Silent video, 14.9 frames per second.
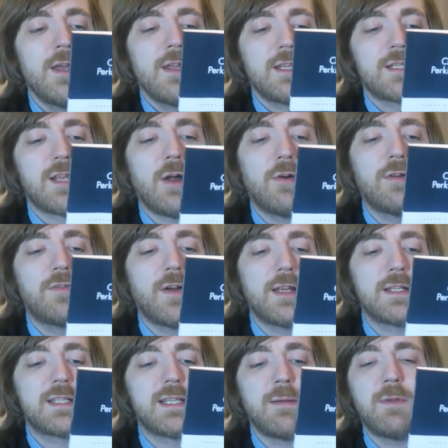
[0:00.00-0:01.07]
This
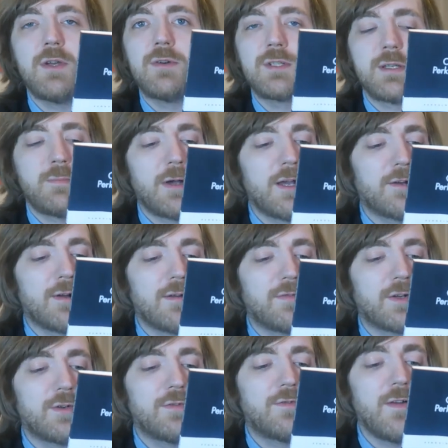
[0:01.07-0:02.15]
horrifying
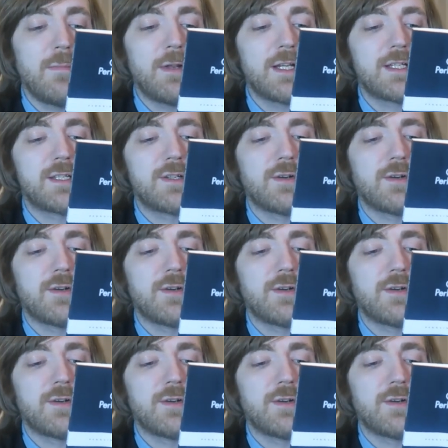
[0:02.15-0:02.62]
semi-autobiographical feminist